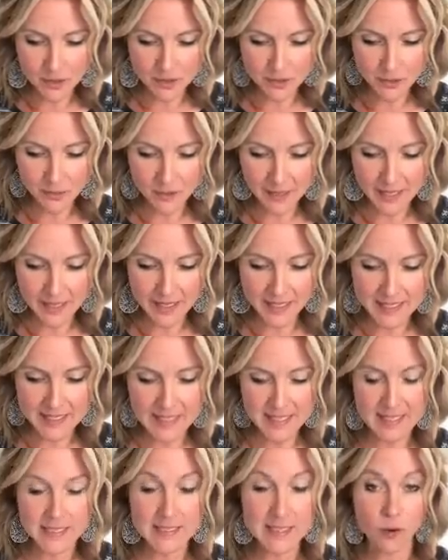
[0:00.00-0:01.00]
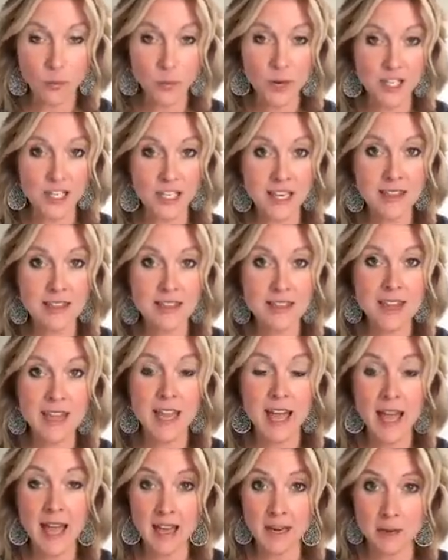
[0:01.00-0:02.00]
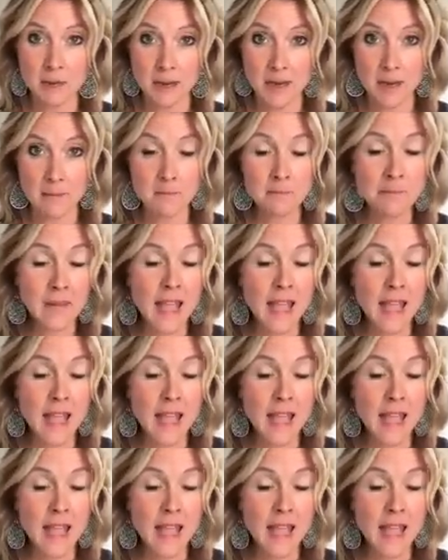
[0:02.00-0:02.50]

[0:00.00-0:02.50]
3 is this. I want you to think ahead a bit.